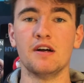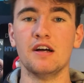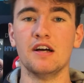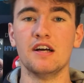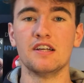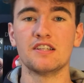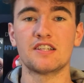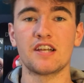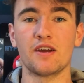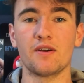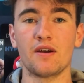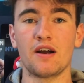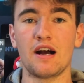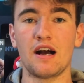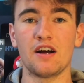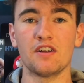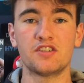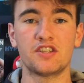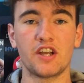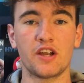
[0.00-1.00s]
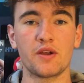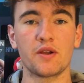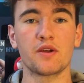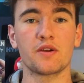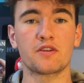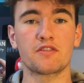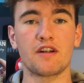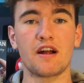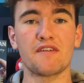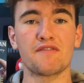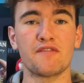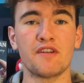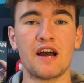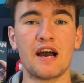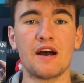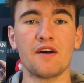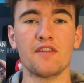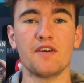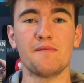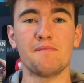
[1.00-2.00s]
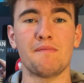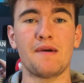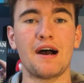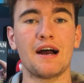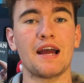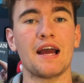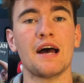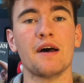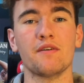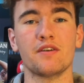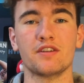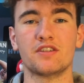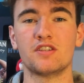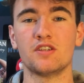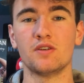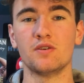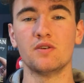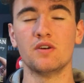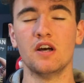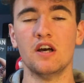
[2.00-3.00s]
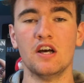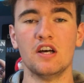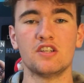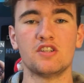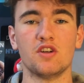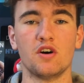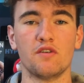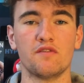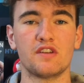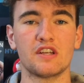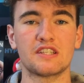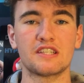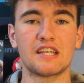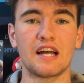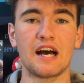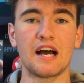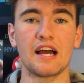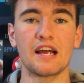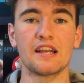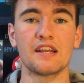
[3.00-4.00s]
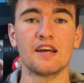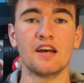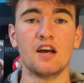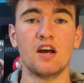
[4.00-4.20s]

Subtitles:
So I'll show you a graph now that might help you to sort of decide